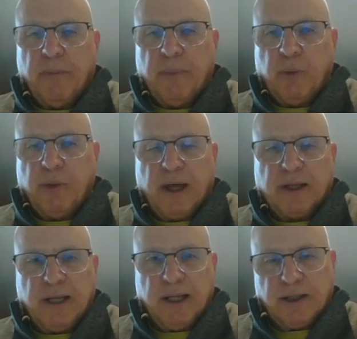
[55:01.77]
without
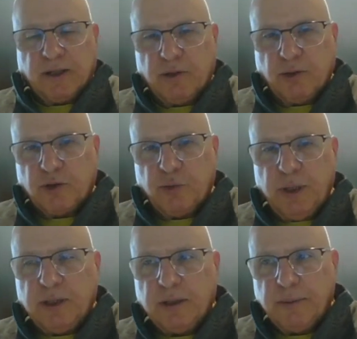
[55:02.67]
getting it too
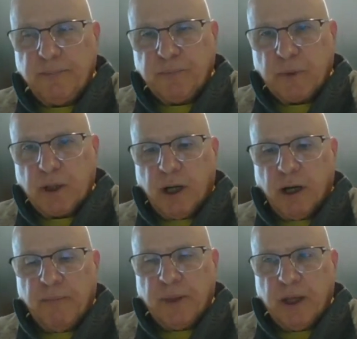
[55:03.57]
sweet.
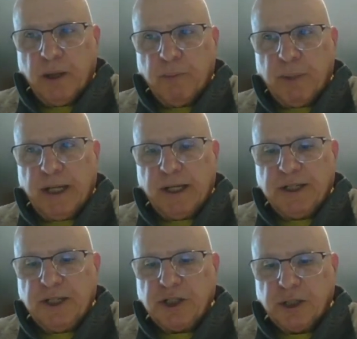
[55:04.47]
But in
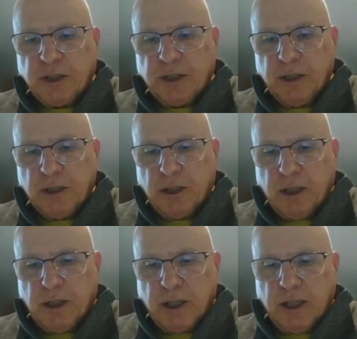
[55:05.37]
addition,
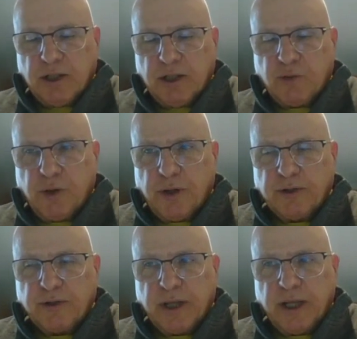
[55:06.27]

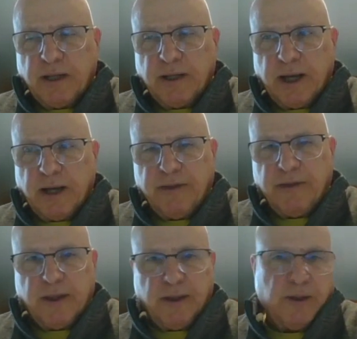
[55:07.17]

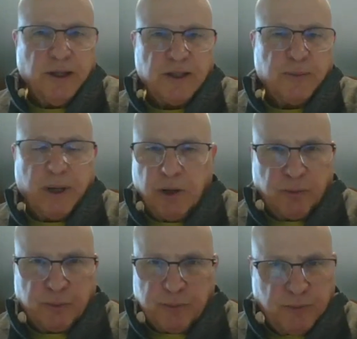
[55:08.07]
and this is my
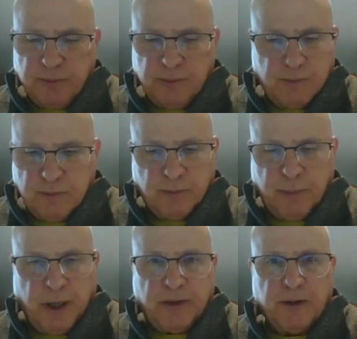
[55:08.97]
own
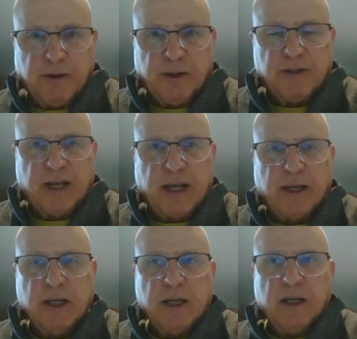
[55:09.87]
pet theory, is
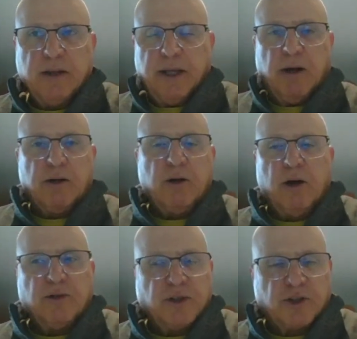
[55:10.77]
that the
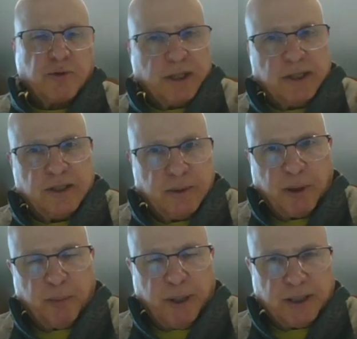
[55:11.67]
alcohol is extracting some of
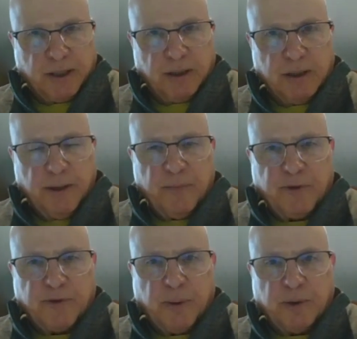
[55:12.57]
the pectin
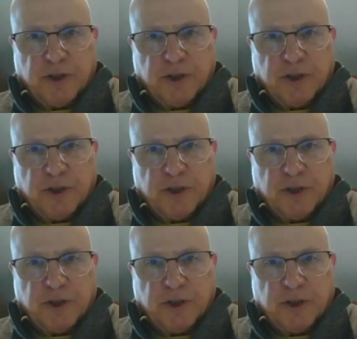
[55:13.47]
from the